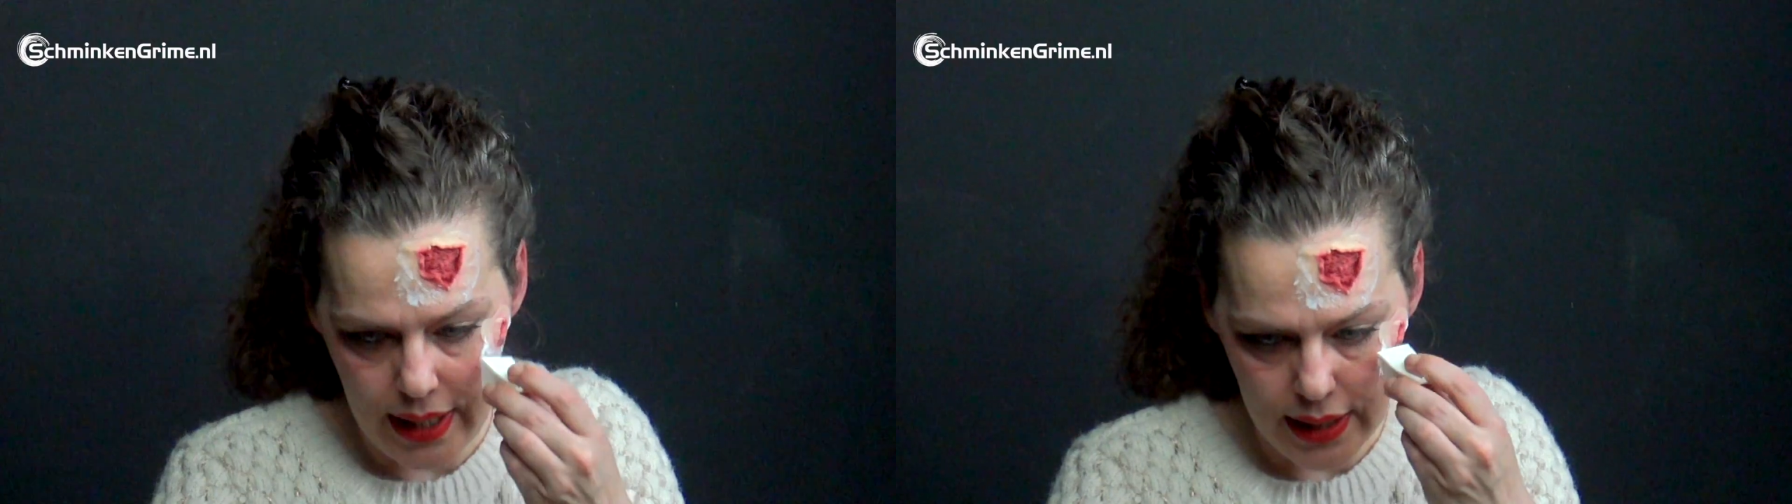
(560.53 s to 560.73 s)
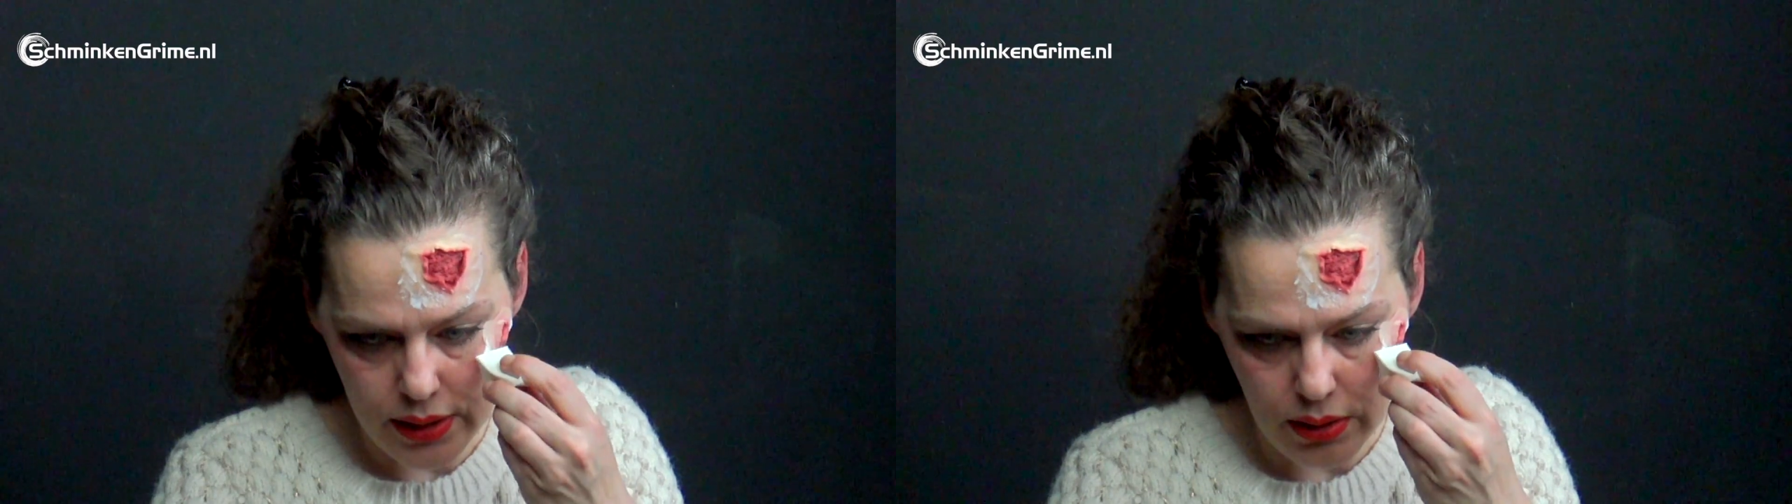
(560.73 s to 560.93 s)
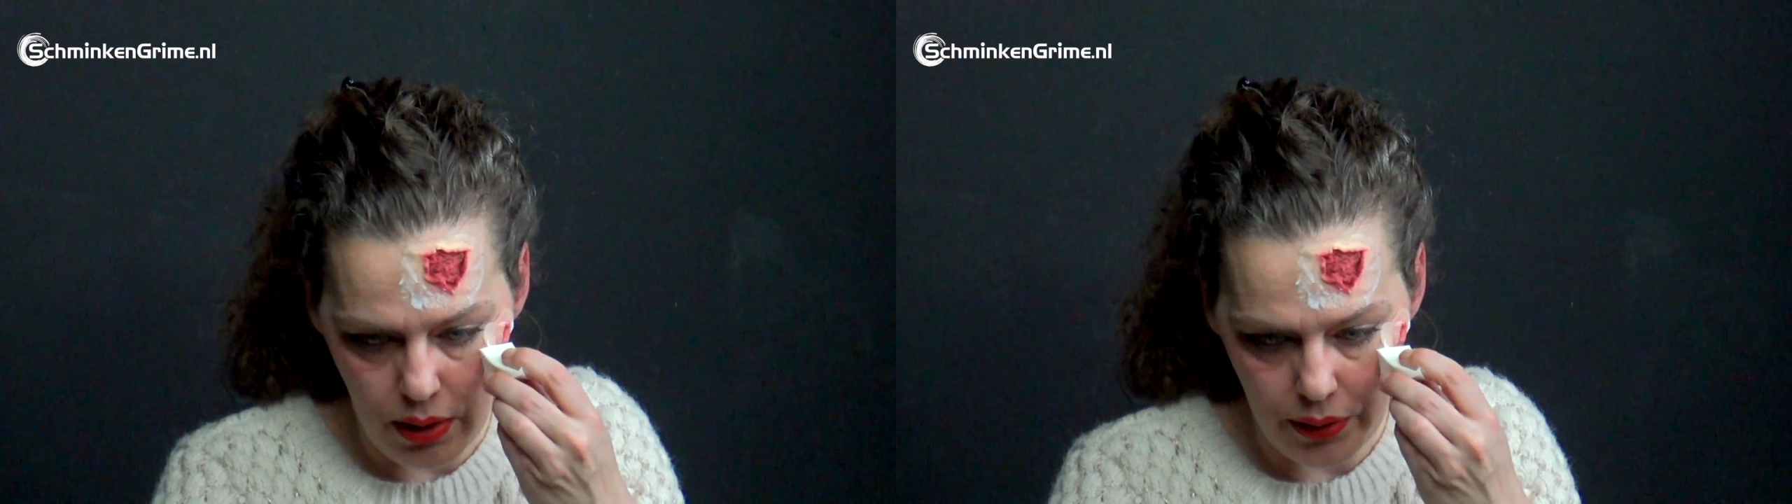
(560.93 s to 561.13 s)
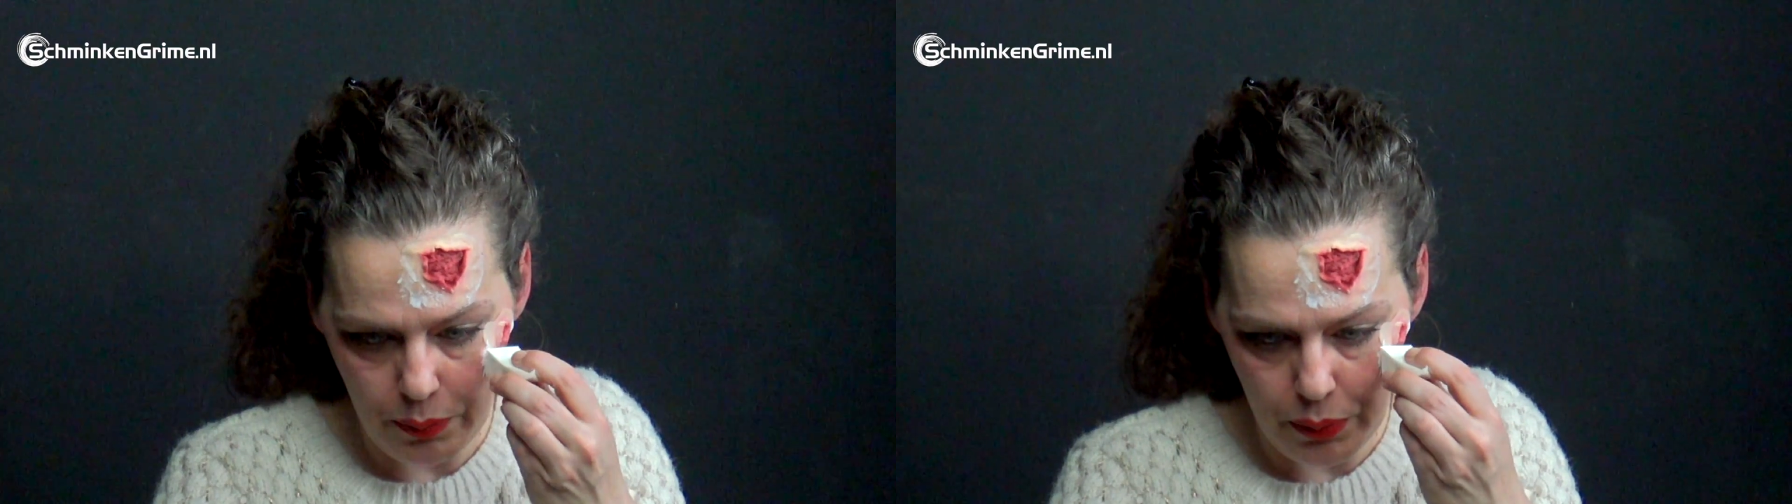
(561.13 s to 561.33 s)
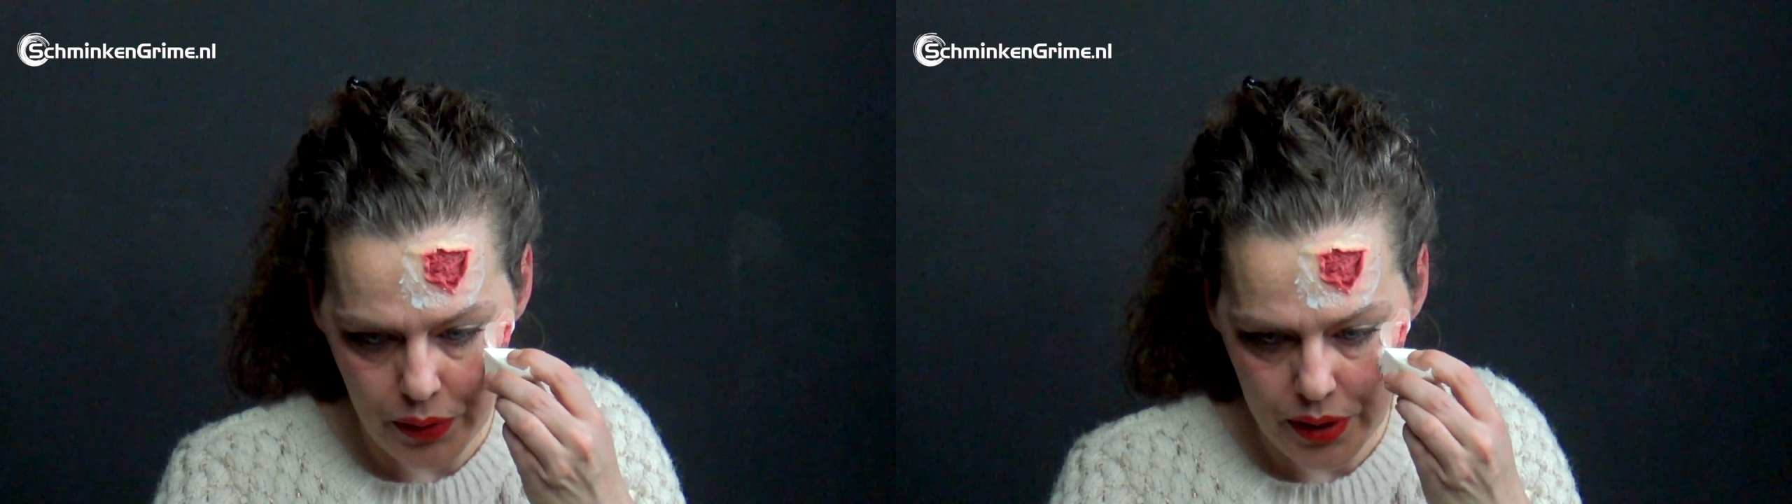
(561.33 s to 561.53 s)
gets
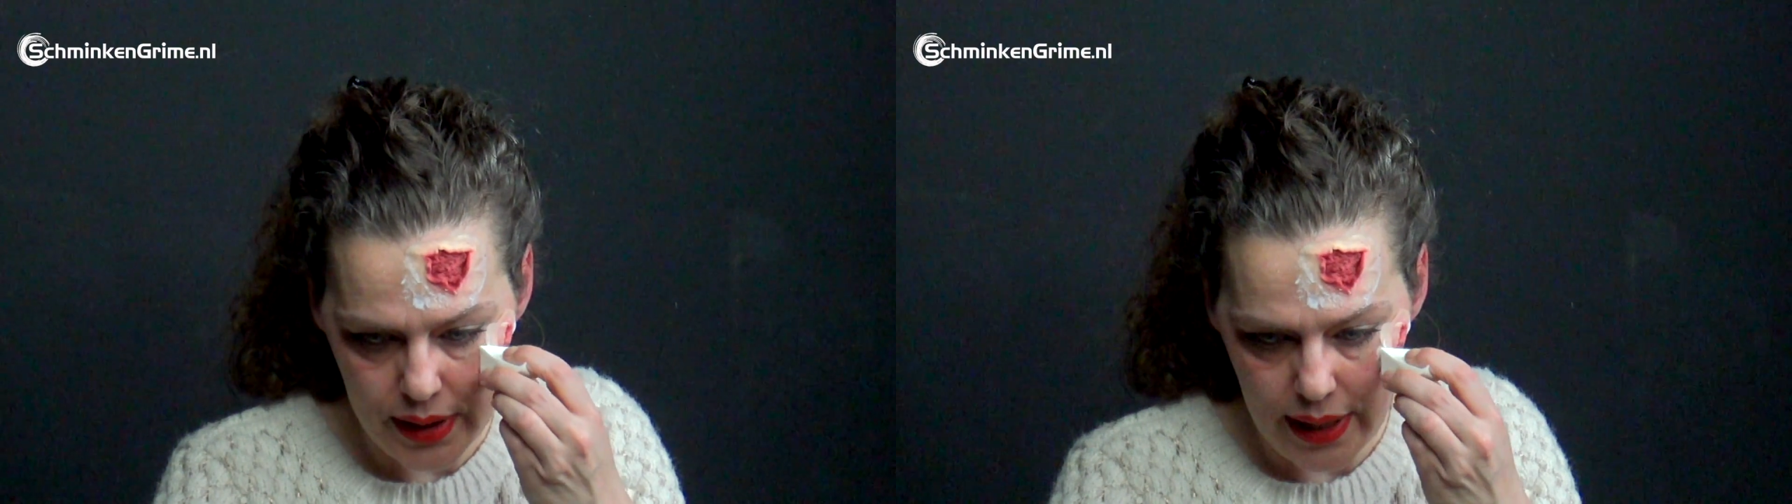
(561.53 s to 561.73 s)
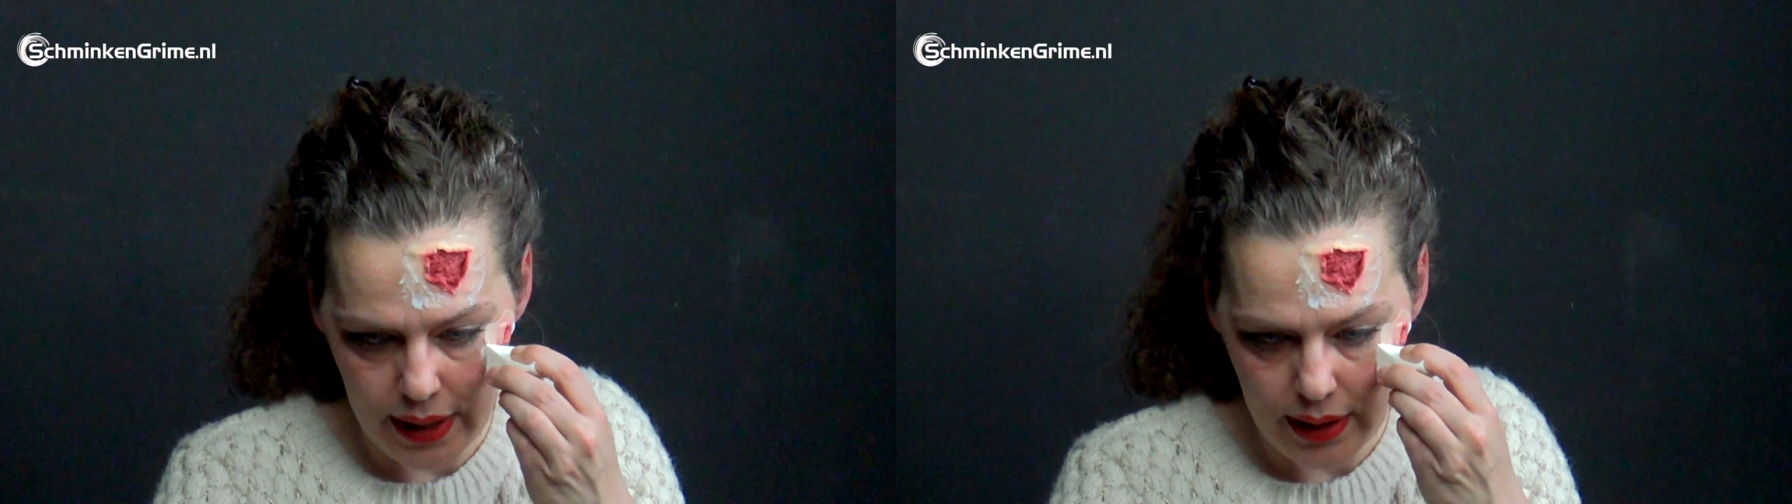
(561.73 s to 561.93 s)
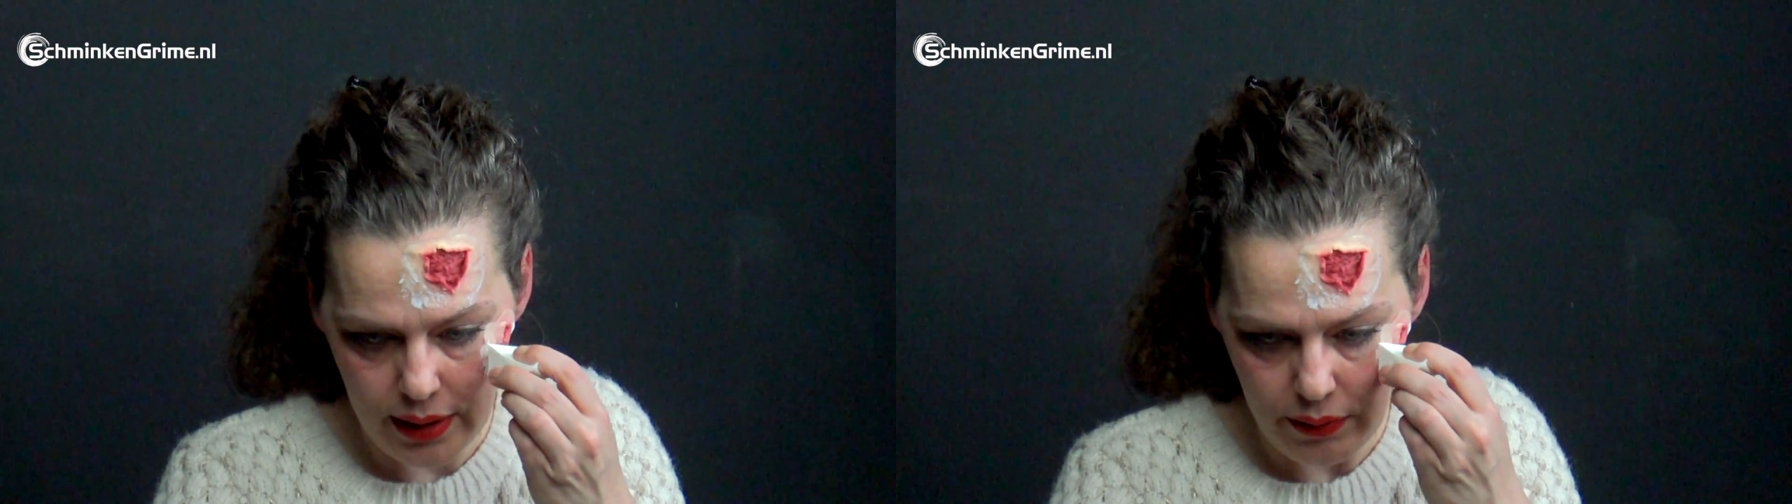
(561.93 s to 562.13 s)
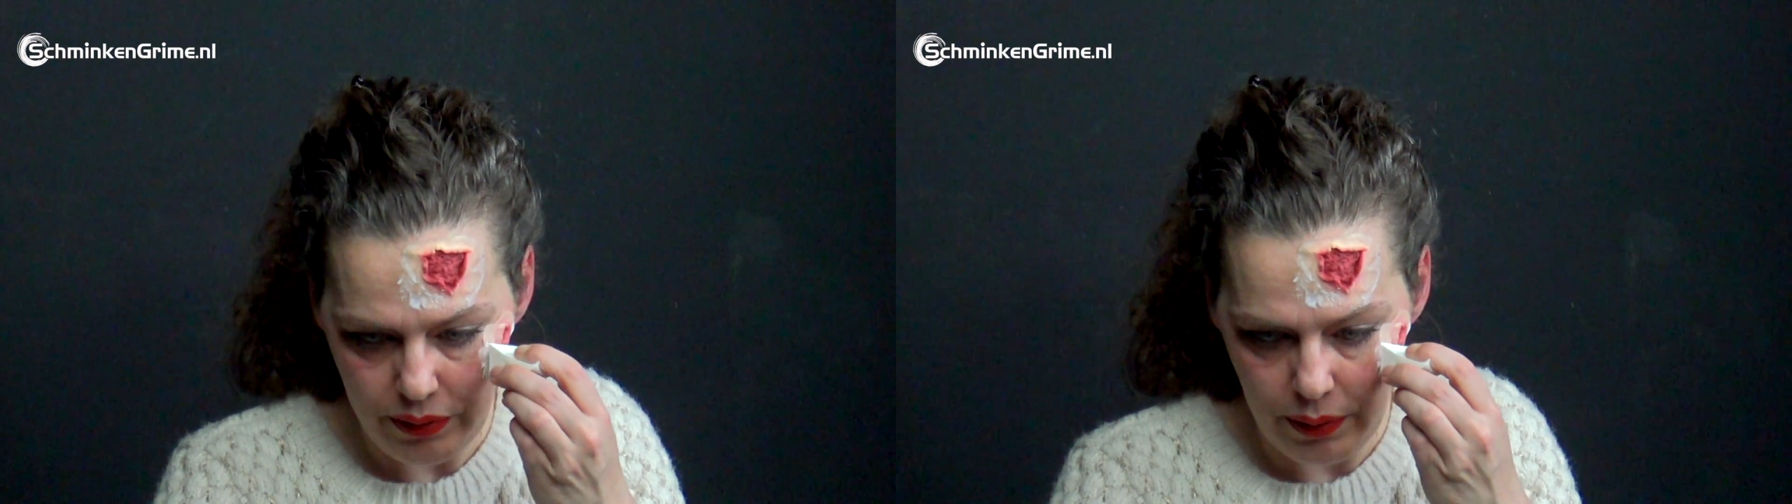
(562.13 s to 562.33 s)
on the prosthetic